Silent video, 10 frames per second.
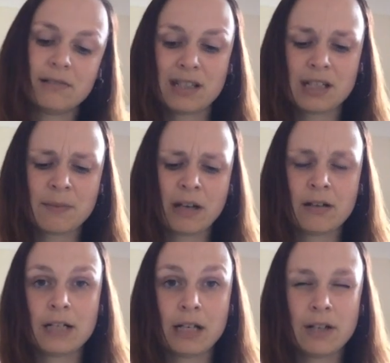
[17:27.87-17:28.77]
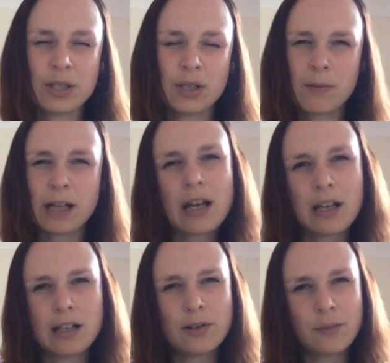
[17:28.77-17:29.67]
stitch my Hardanger I choose by
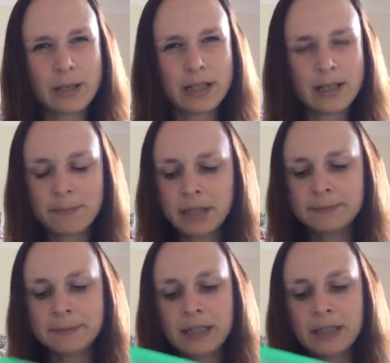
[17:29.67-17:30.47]
colour, not by number,